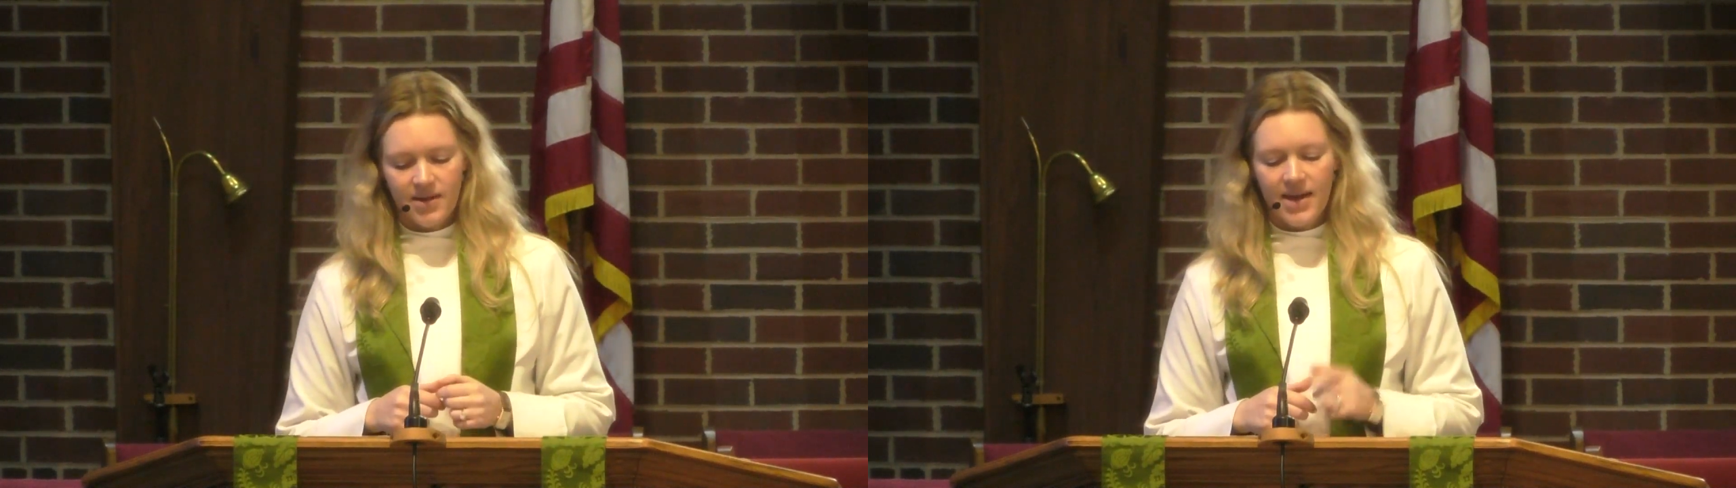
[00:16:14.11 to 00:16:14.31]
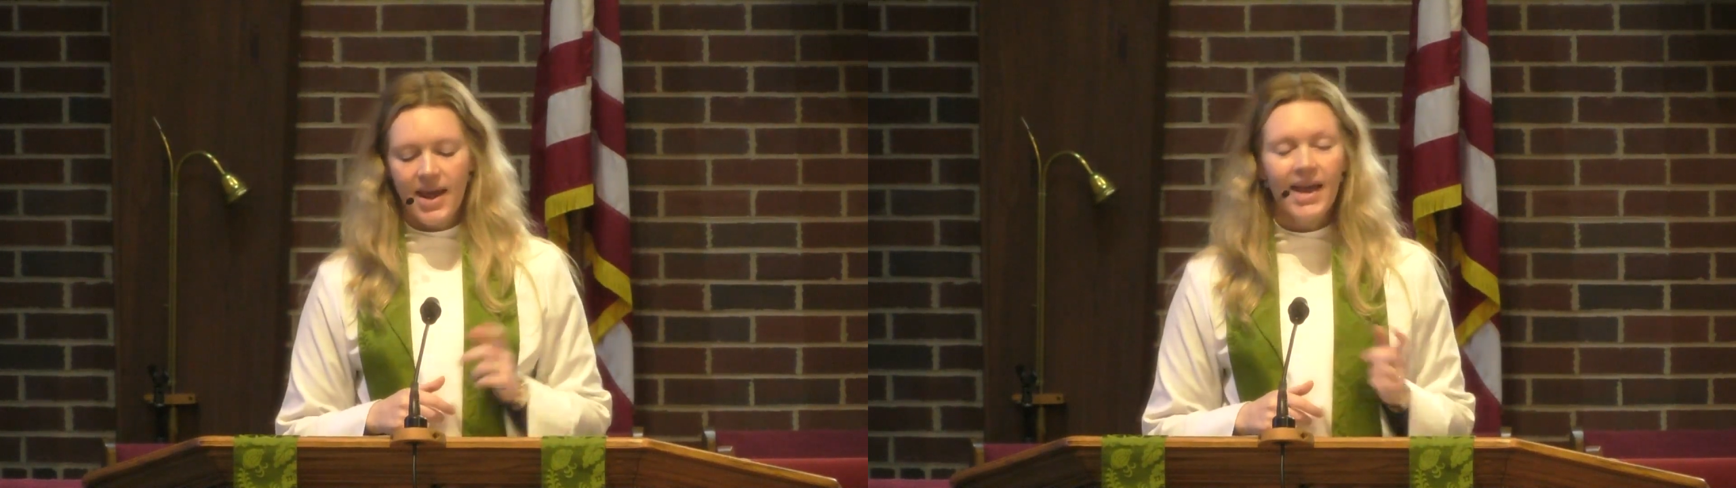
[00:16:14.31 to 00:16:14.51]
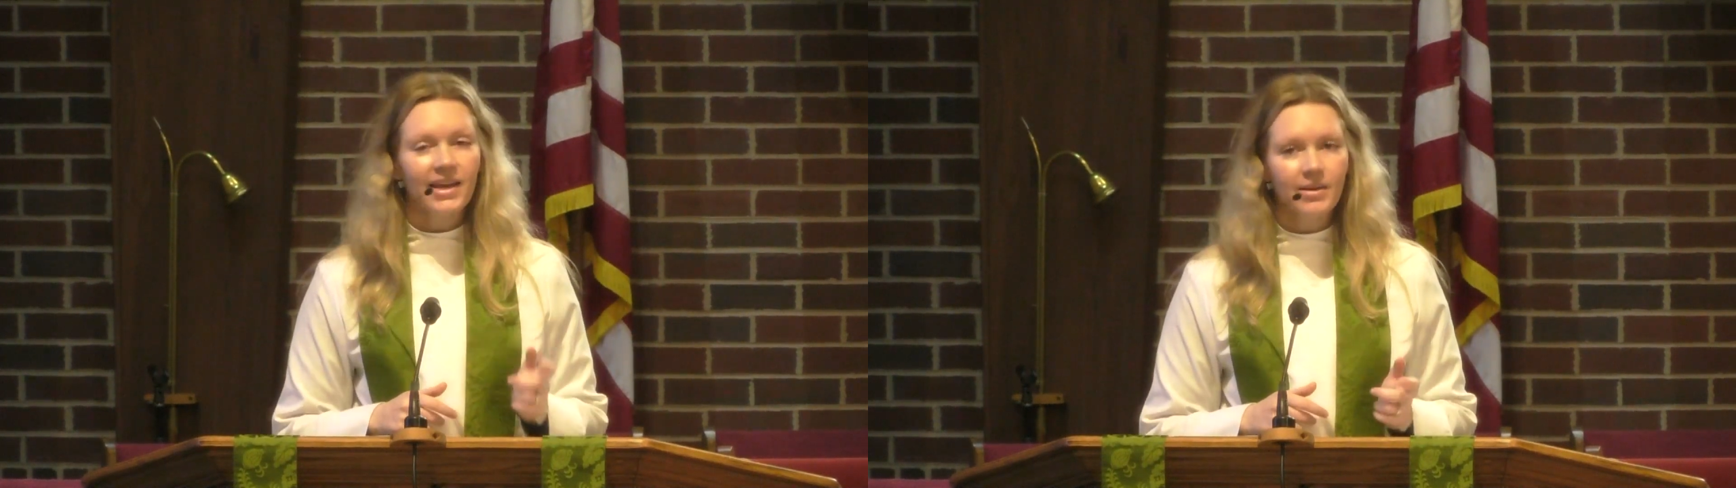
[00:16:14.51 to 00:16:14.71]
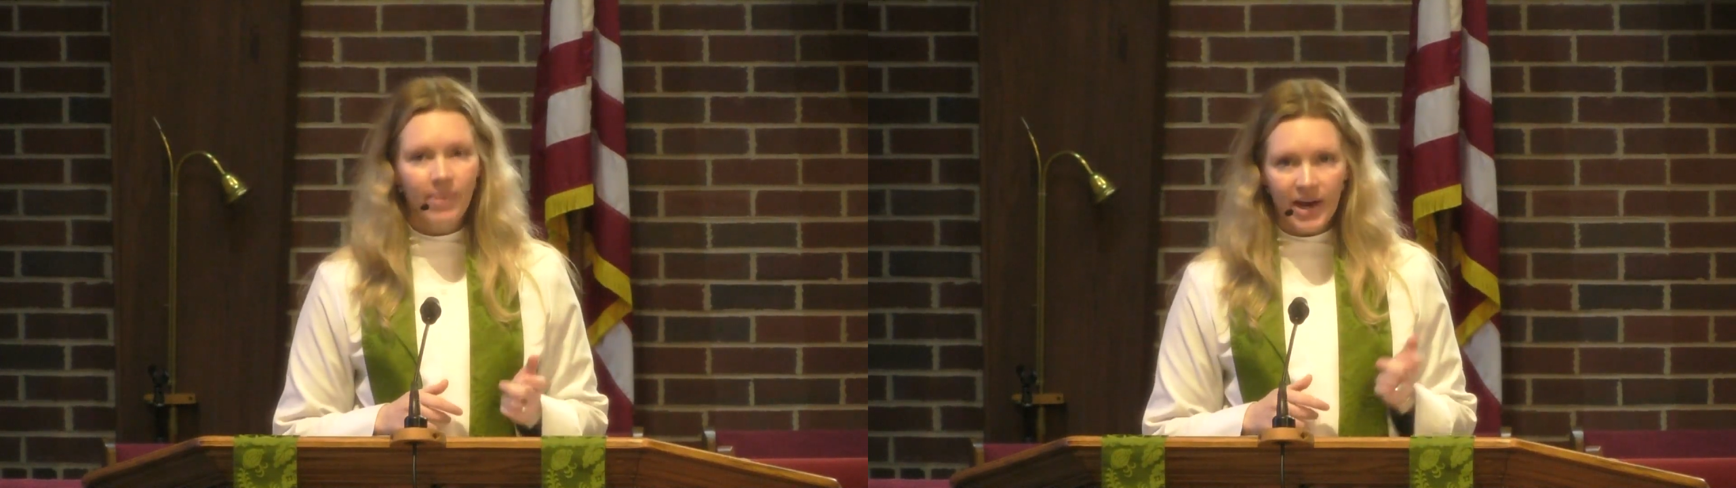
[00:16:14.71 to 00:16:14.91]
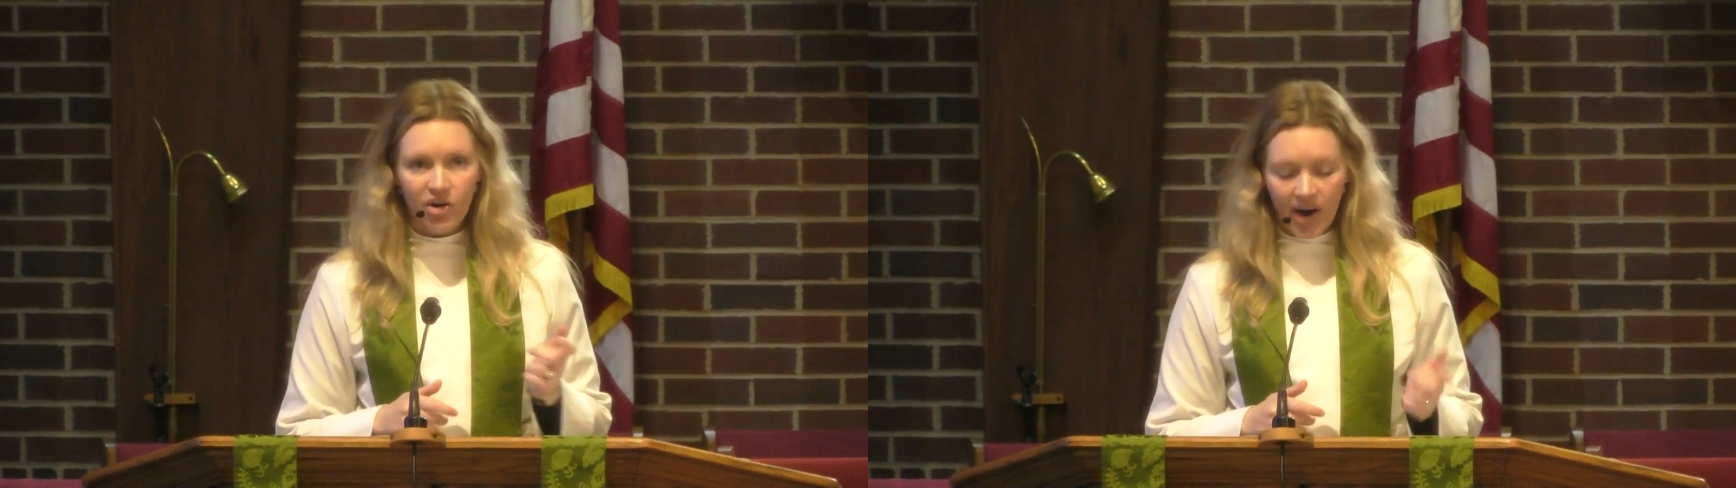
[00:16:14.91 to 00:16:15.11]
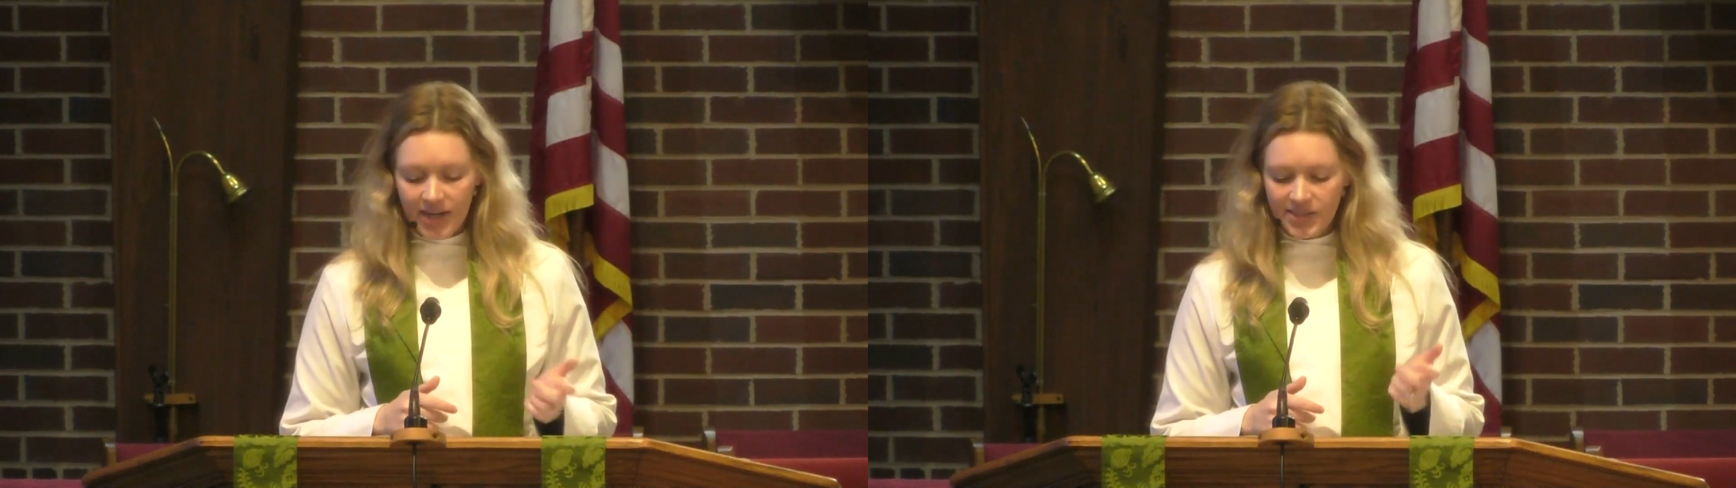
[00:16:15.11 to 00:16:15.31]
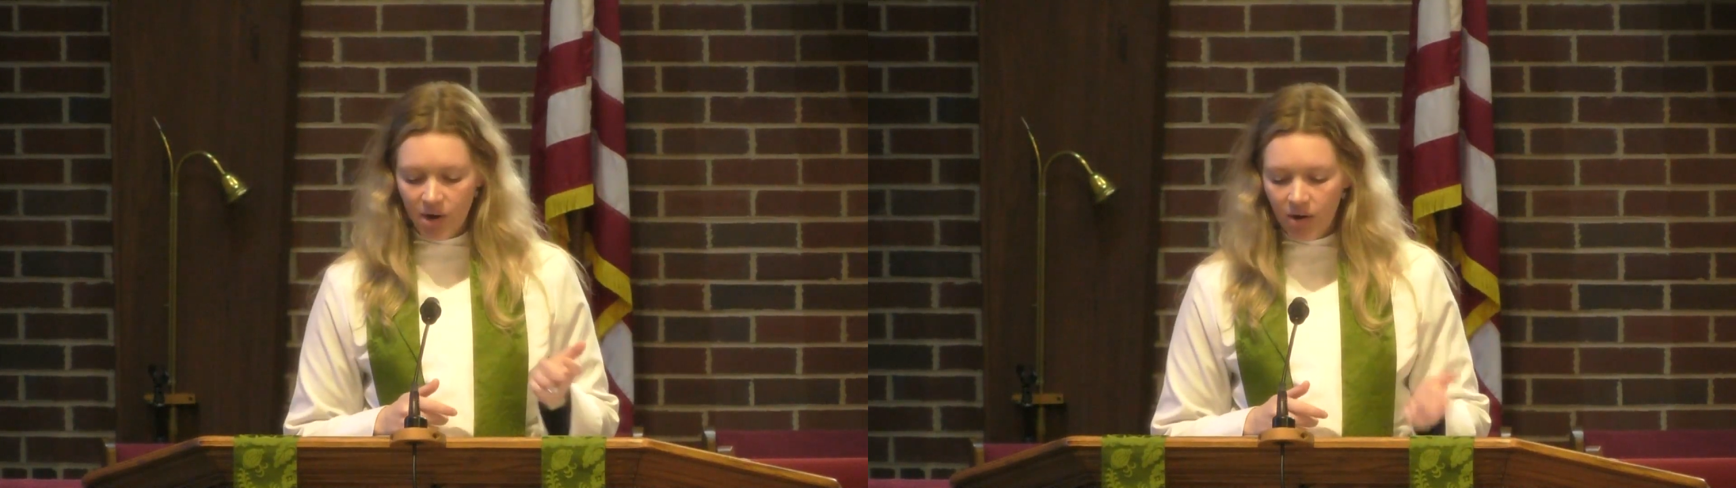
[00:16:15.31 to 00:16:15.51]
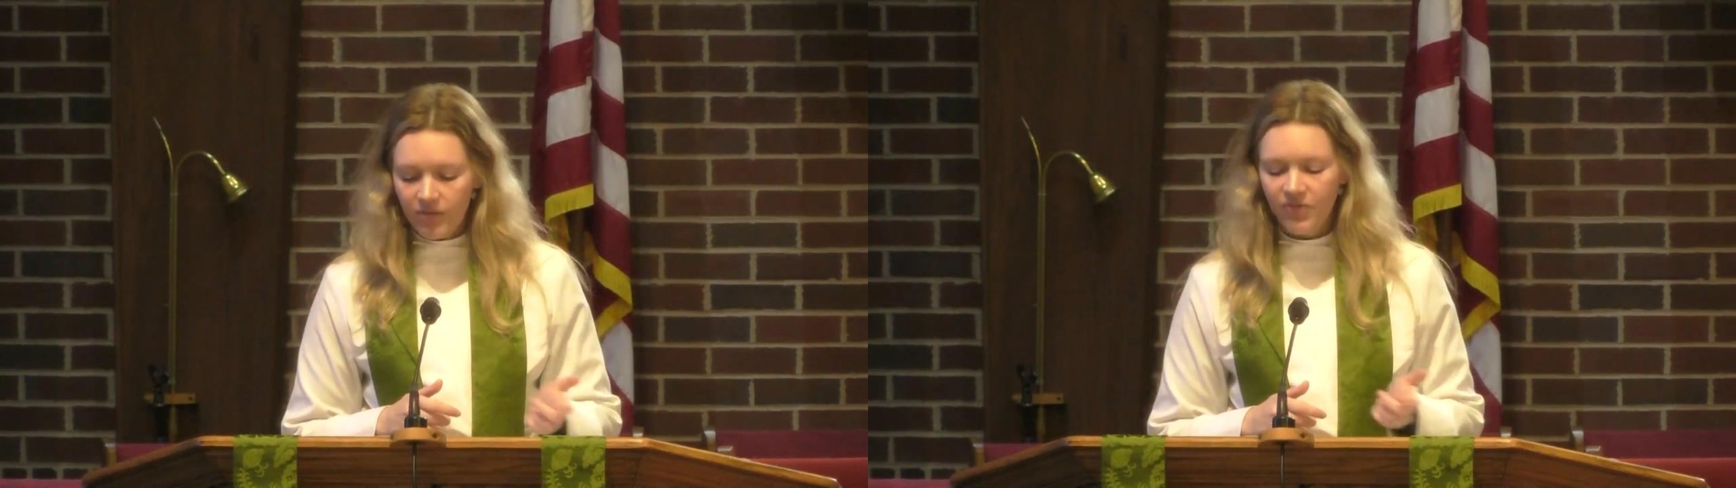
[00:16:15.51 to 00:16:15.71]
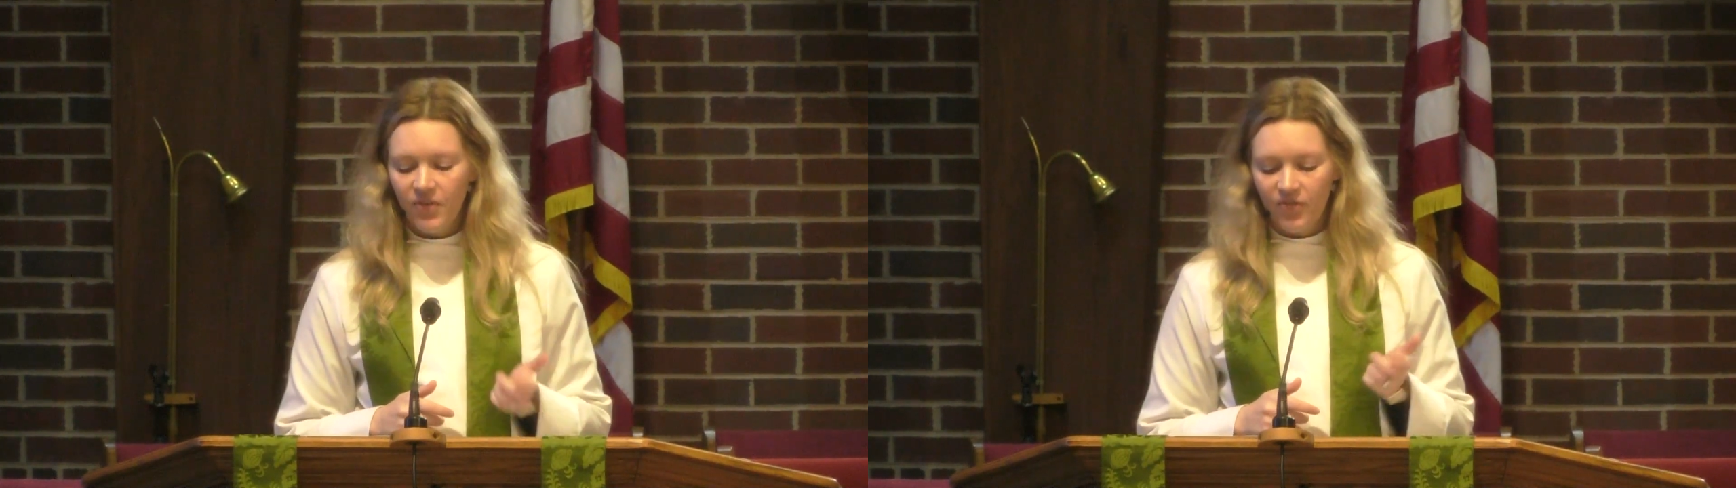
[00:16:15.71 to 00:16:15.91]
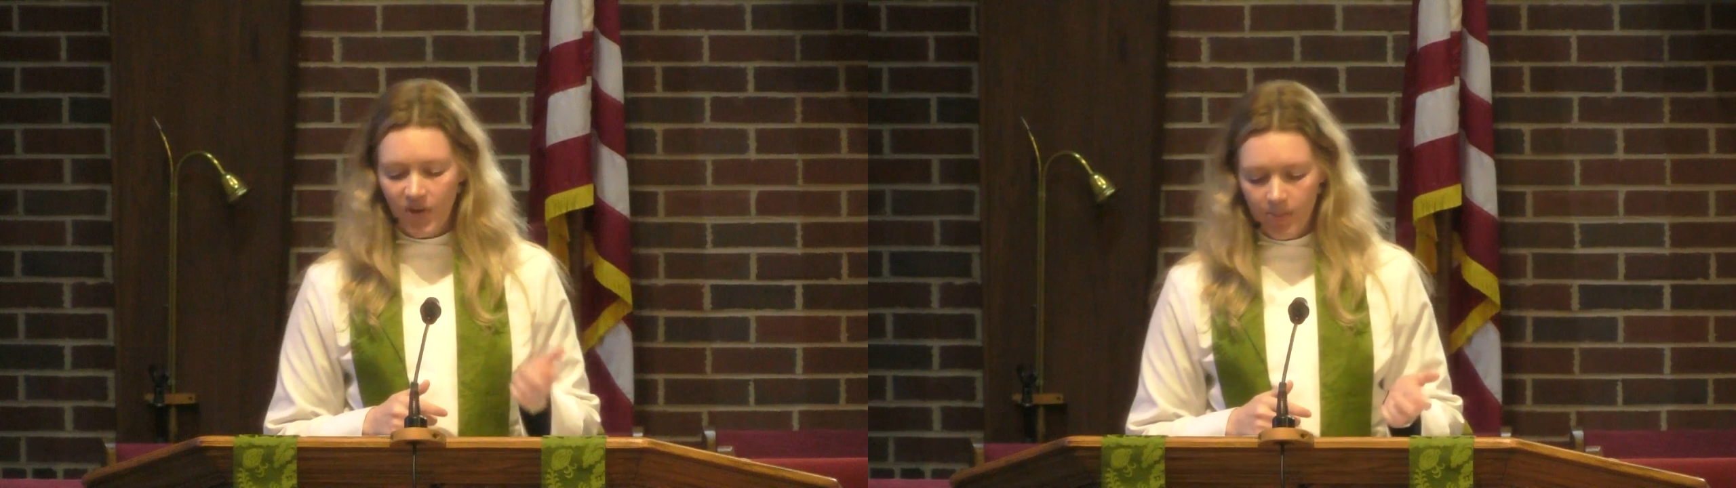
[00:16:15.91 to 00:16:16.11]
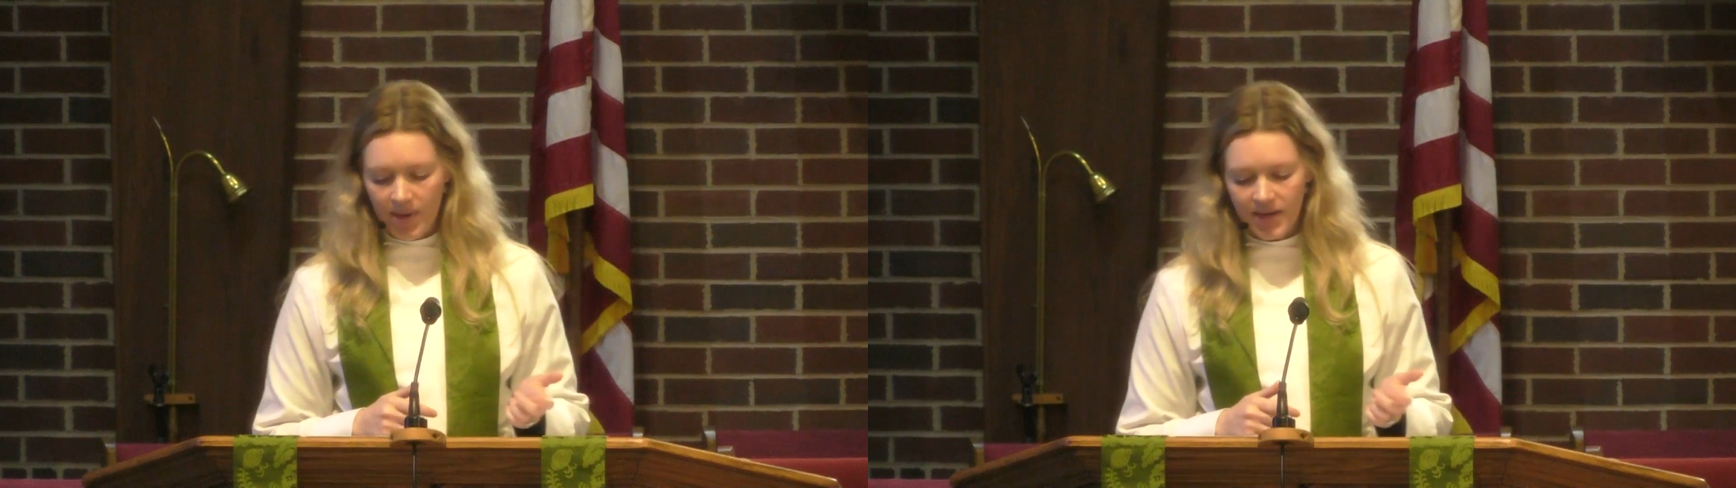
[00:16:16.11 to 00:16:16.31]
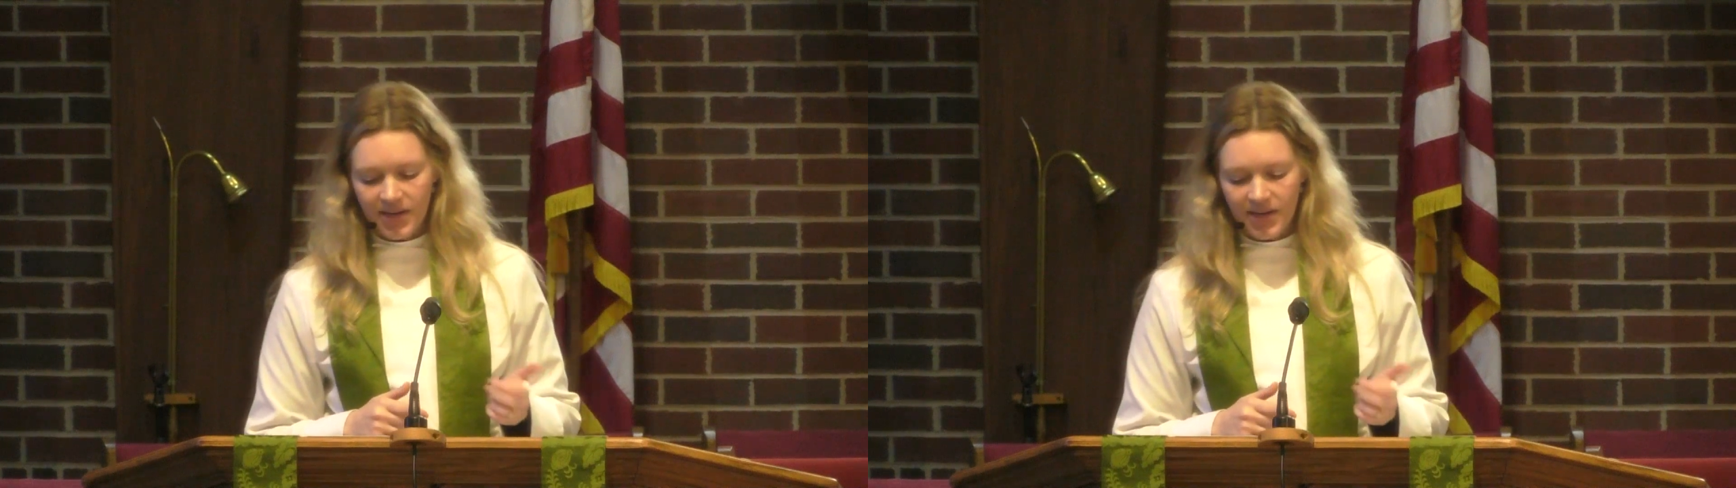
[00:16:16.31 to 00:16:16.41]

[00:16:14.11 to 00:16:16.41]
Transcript: and aided by Christ's own fulfillment.